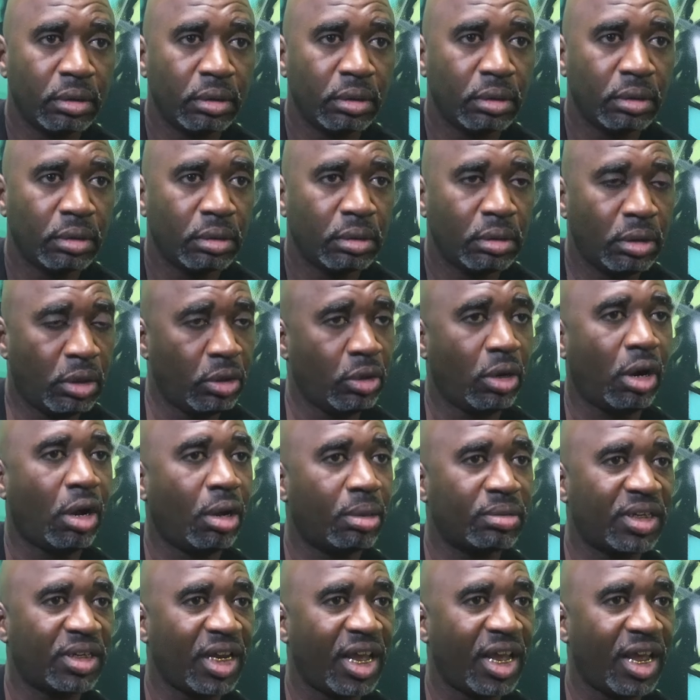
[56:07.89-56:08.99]
Yeah. You
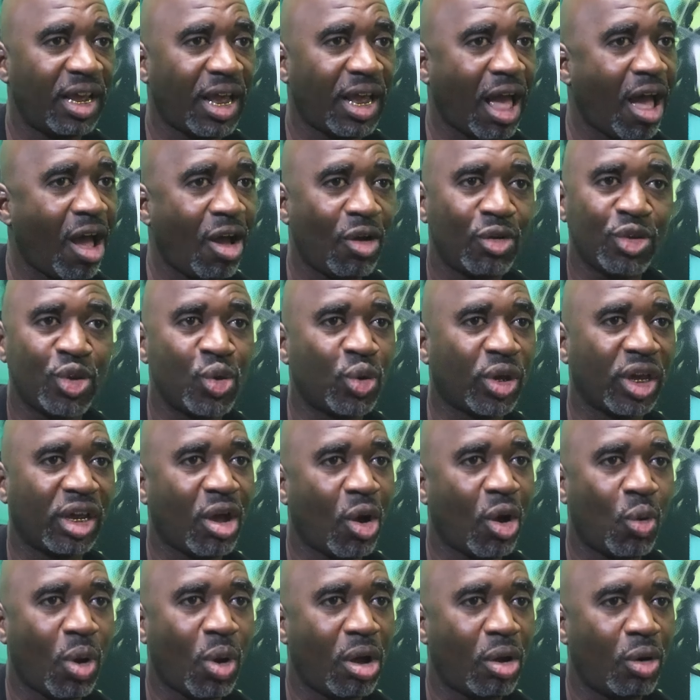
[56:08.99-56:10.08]
know what I'm saying? All you
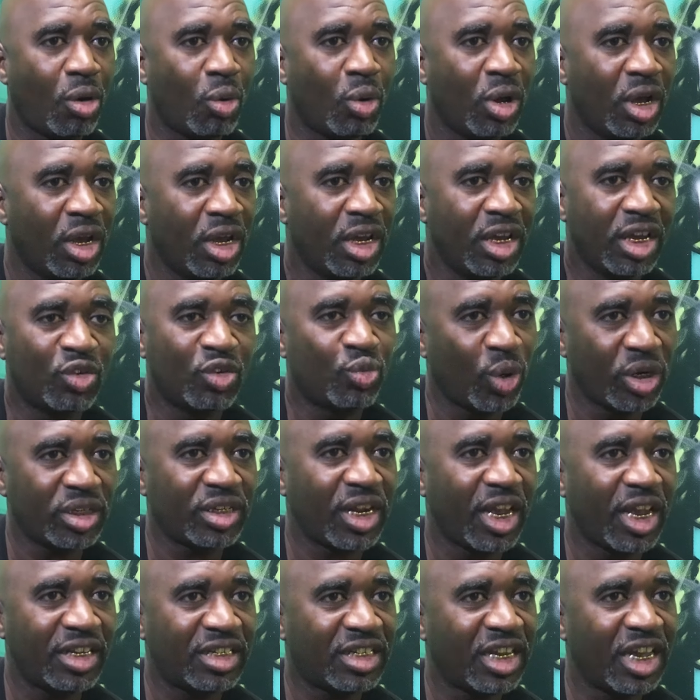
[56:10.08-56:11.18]
could go on is
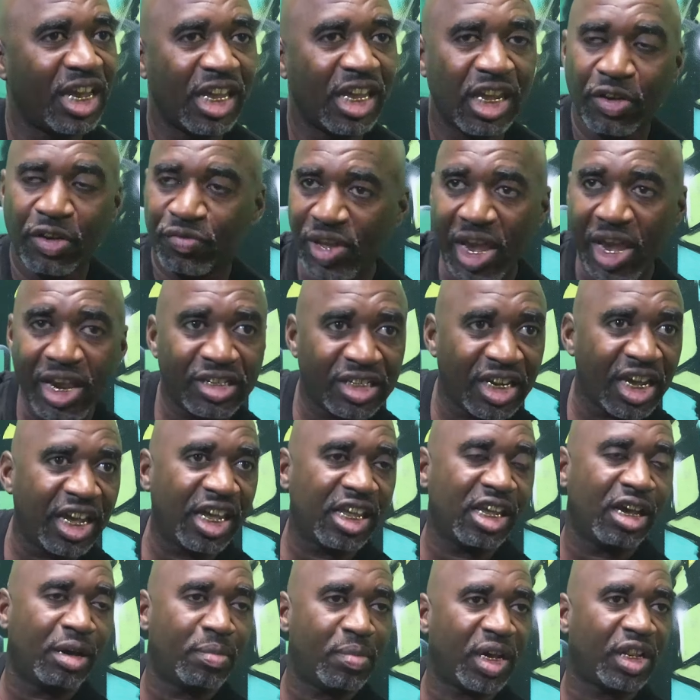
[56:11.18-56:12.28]
what they tell you. If they
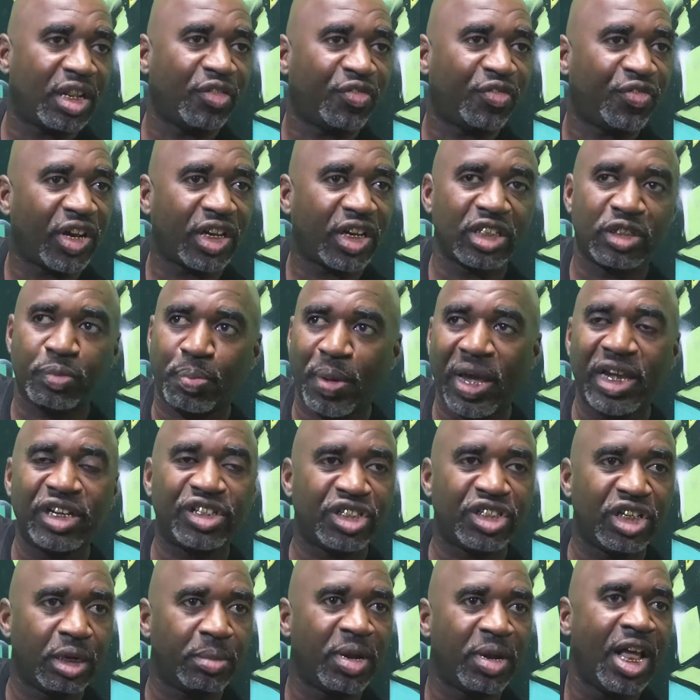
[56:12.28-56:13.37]
tell you a motherfucking
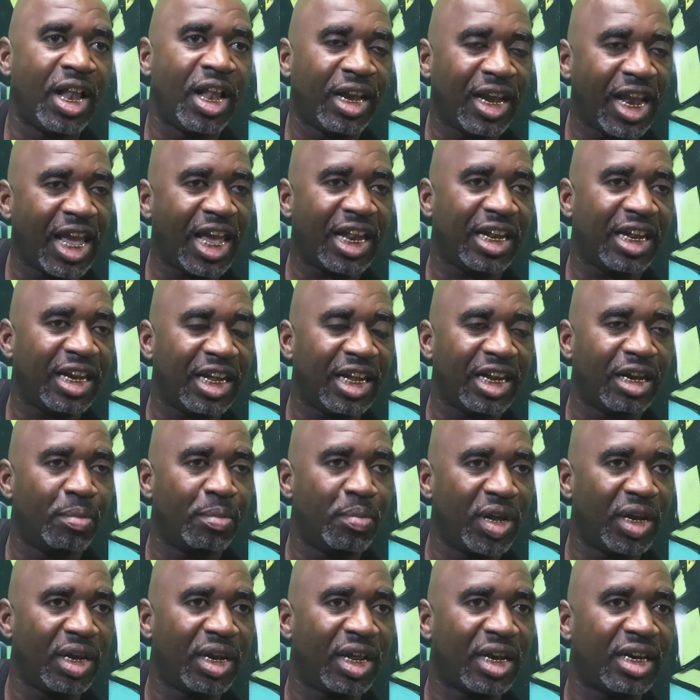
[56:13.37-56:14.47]
spaceship landed
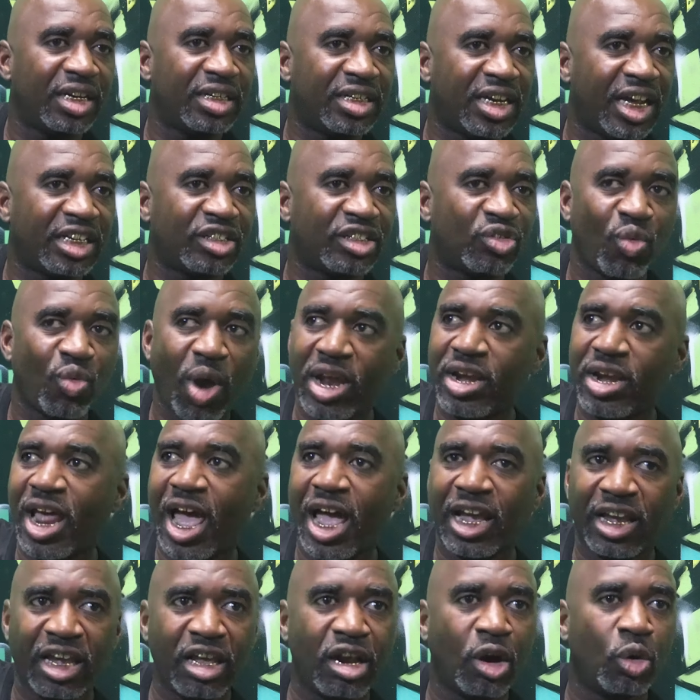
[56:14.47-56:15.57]
in the middle of the desert
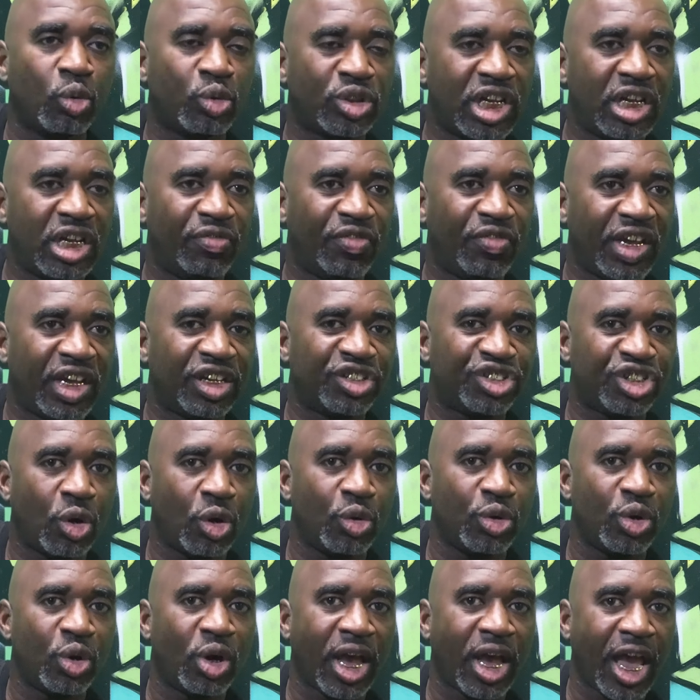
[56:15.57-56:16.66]
right now, get on TV and
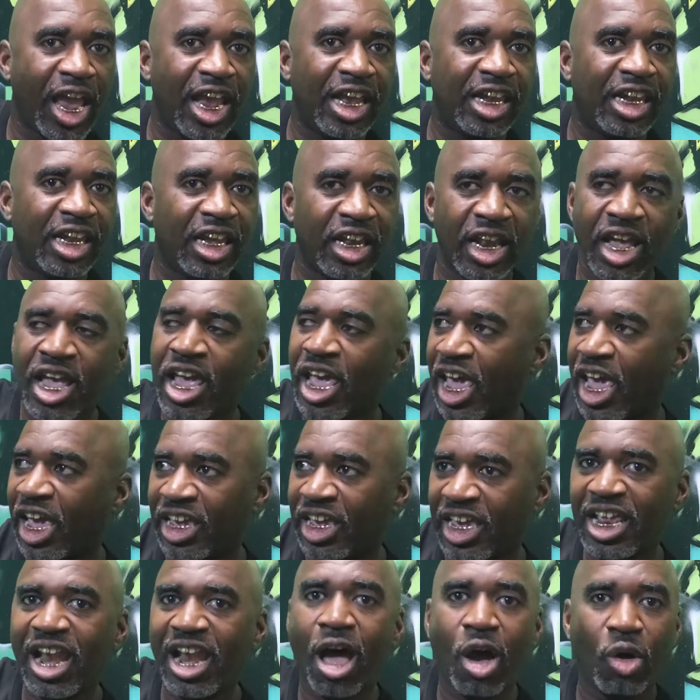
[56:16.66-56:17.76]
show you an alien
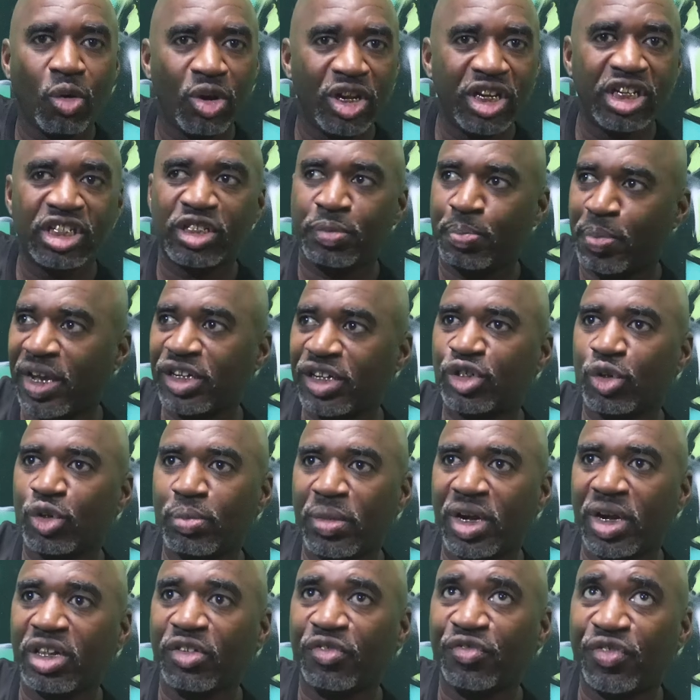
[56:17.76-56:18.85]
and get all these
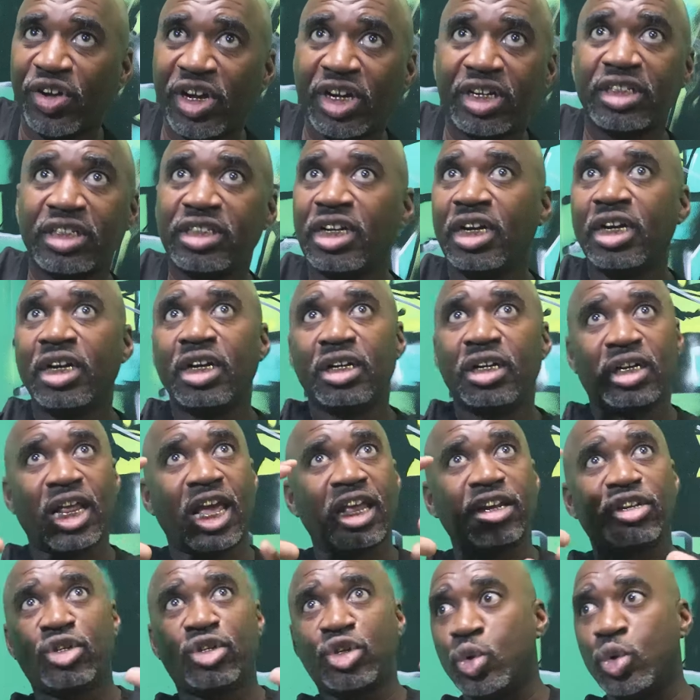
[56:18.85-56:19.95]
special motherfuckers
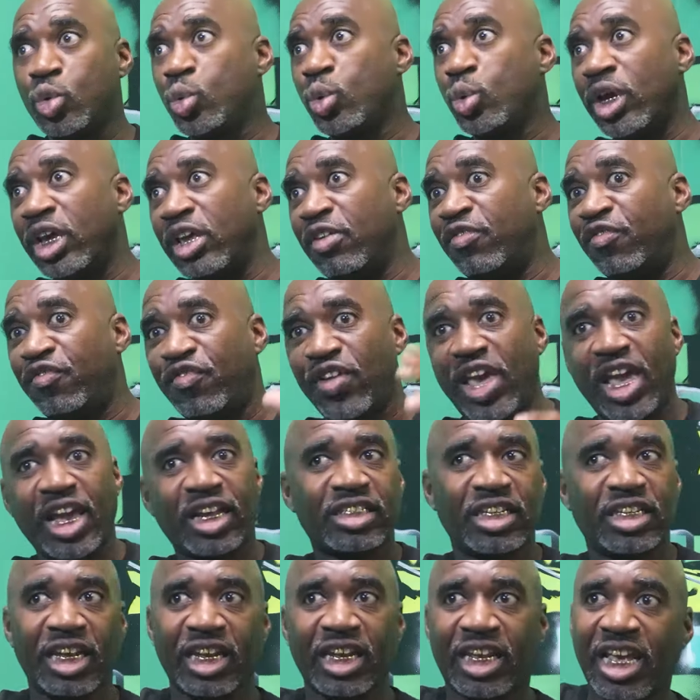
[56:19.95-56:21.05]
that do
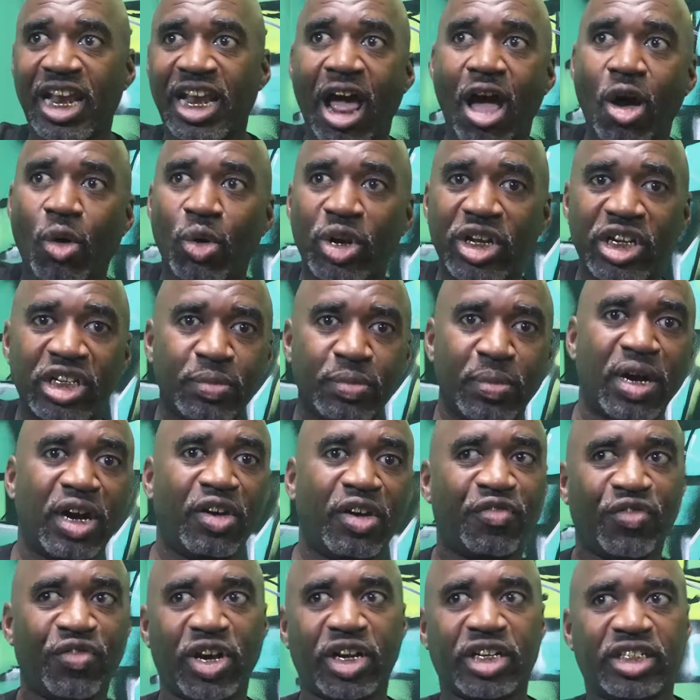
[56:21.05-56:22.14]
effects and get all these
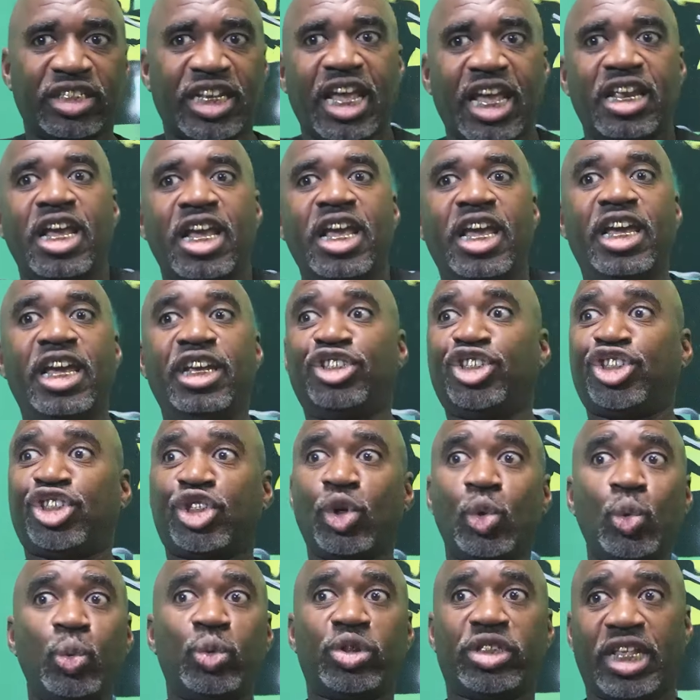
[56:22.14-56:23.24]
motherfuckers that in
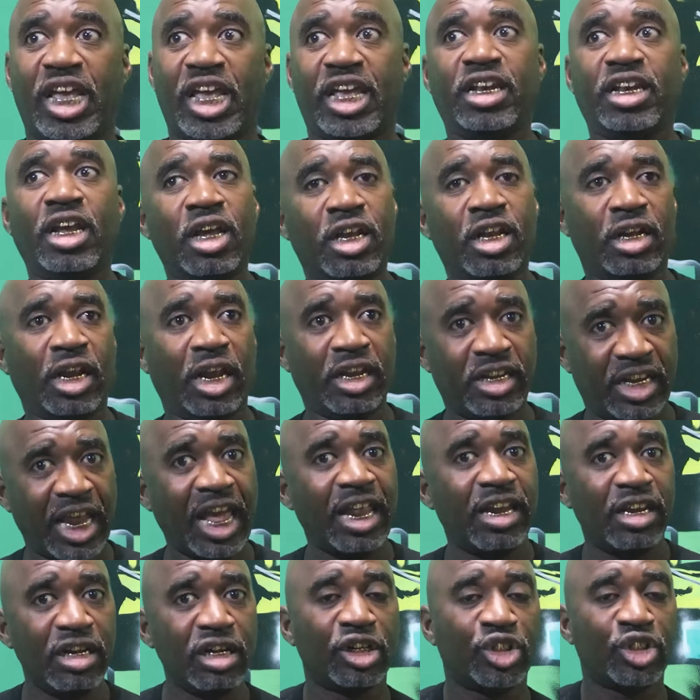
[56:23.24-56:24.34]
suits that
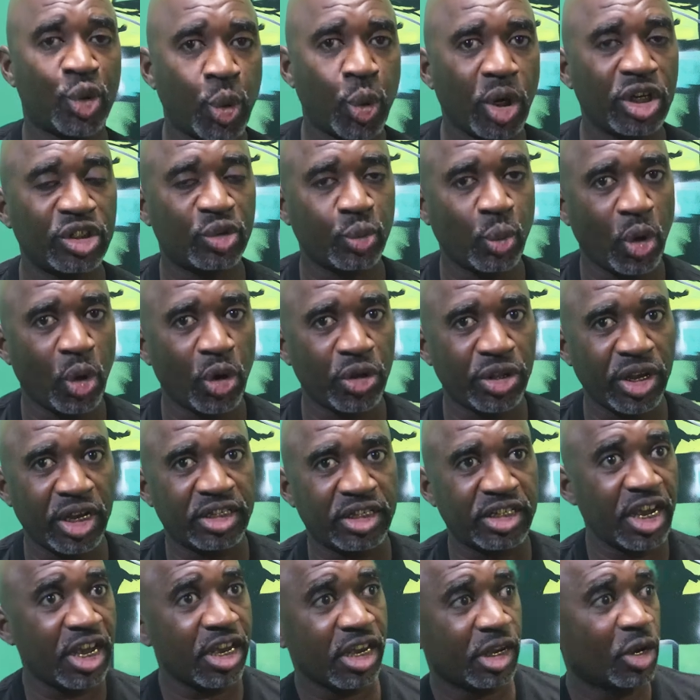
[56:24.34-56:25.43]
that, that look
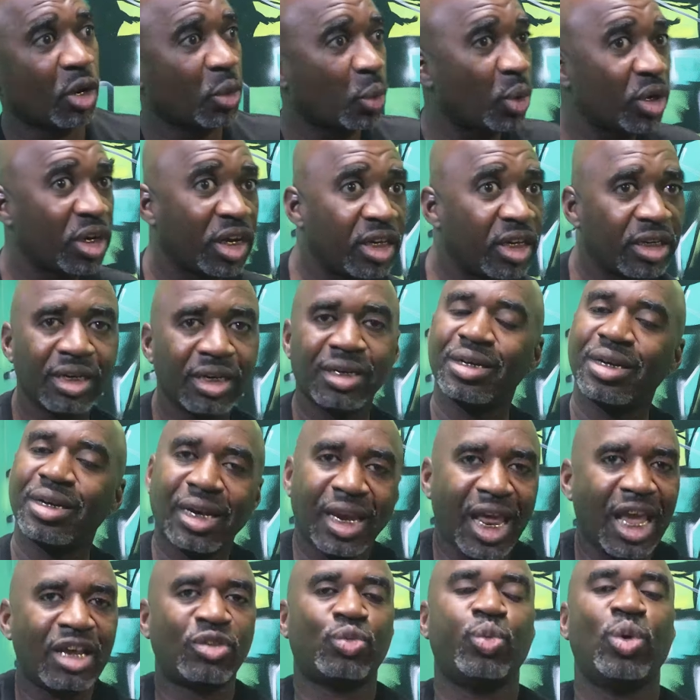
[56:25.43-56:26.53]
trustworthy and tell you what well,
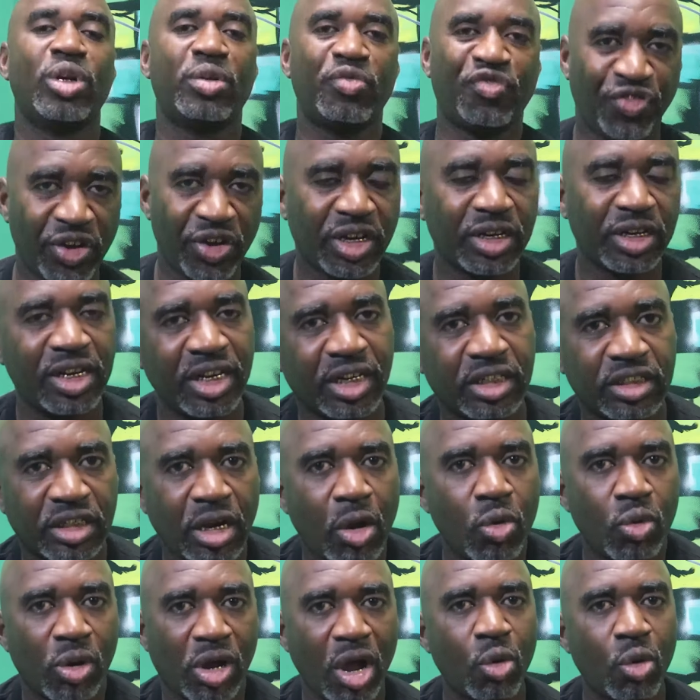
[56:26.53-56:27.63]
that's what fuck
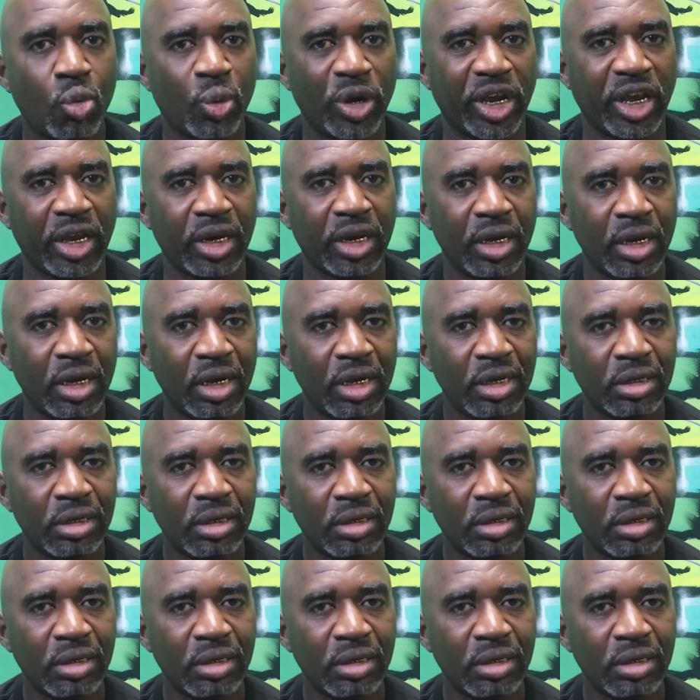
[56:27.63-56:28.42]
niggas gonna go with.